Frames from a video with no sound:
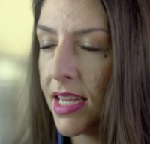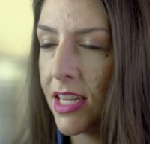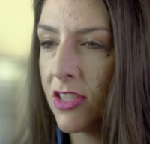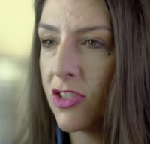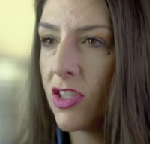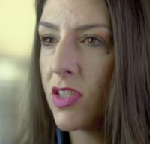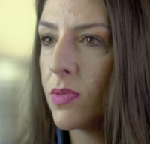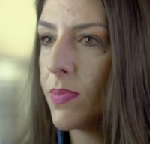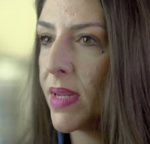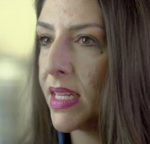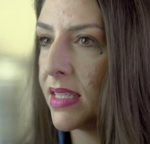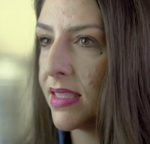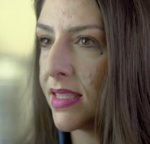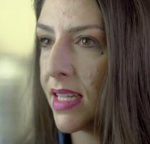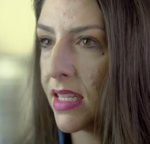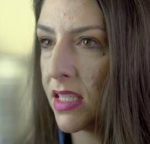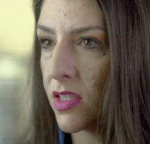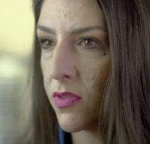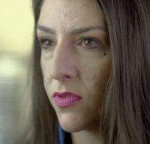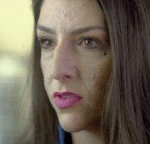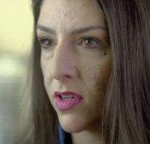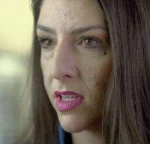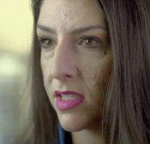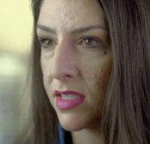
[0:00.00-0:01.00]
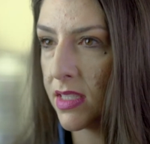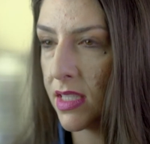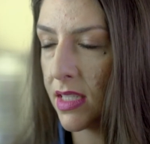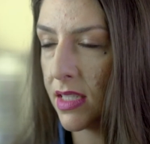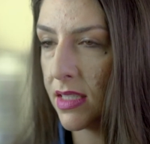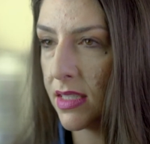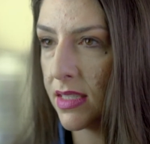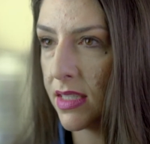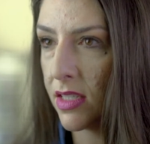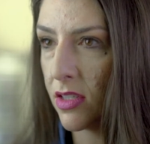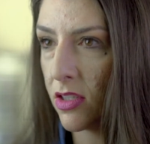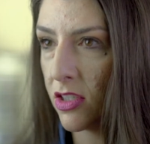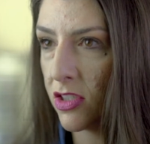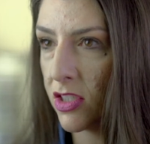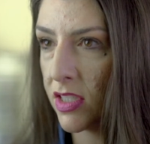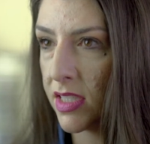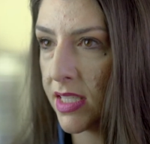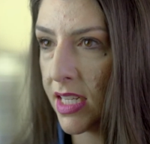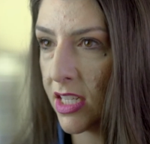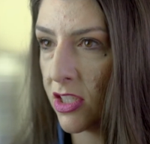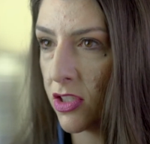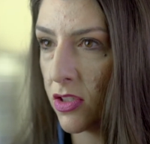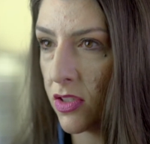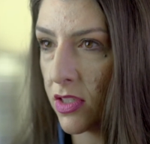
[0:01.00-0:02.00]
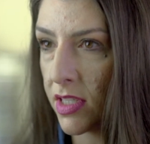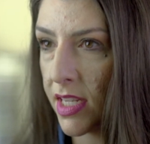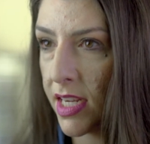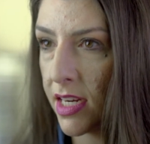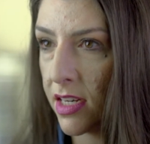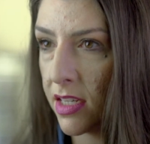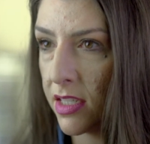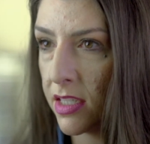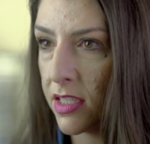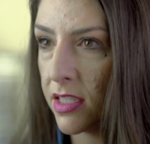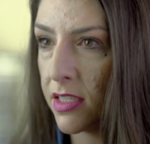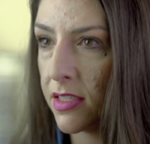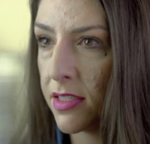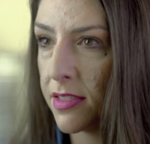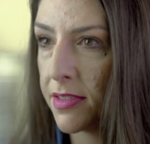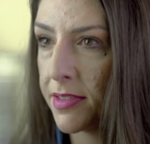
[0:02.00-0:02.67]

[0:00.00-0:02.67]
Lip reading: It just made sense for us to consider a gestational carrier.